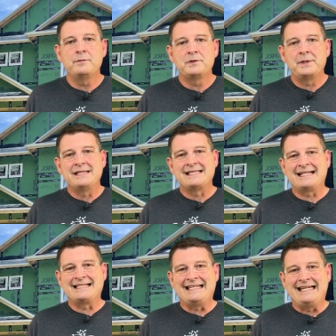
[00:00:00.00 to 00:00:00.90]
do between
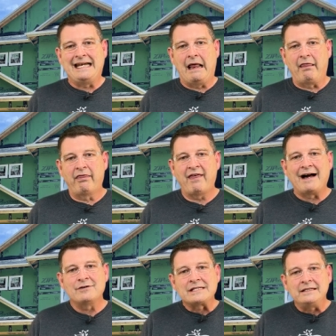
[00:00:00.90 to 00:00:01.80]

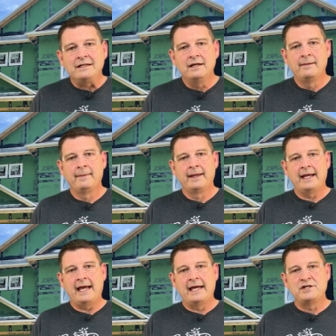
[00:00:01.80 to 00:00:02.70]
16,000
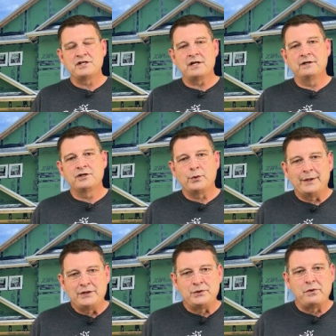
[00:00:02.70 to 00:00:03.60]
and just under
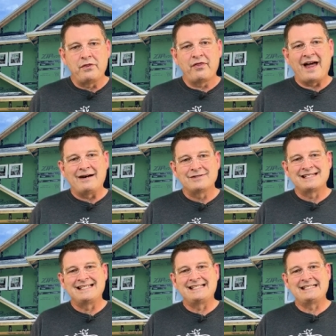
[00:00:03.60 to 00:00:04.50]

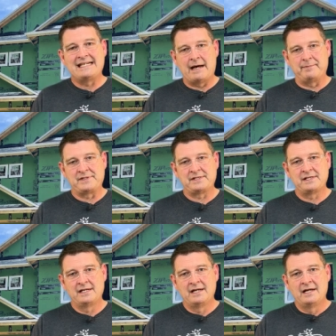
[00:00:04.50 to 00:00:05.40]
22,000
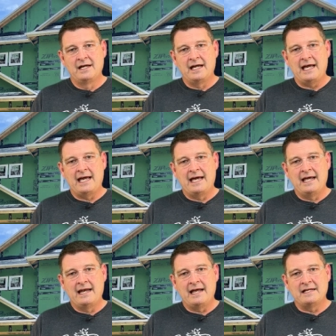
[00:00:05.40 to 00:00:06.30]
steps
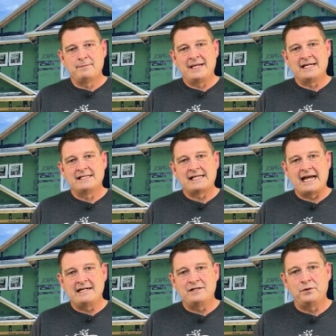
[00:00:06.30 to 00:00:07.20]
and as many as
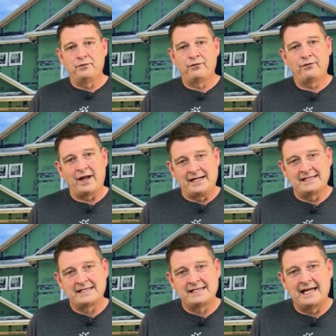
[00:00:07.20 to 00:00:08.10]
82
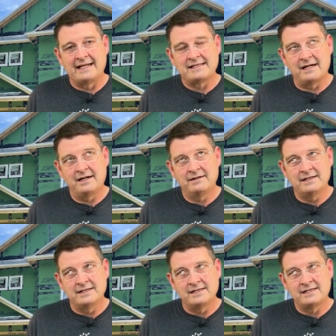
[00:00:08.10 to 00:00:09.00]
flights. Yeah, that's
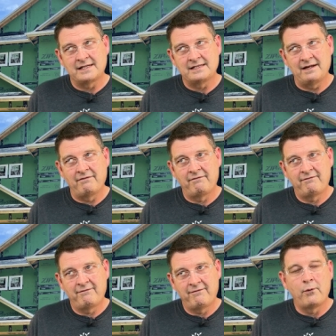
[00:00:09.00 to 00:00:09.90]

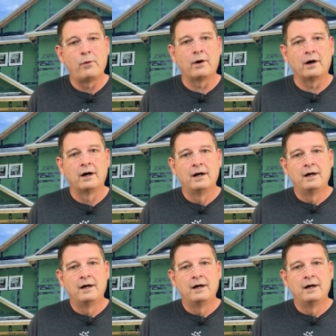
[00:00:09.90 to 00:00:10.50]
164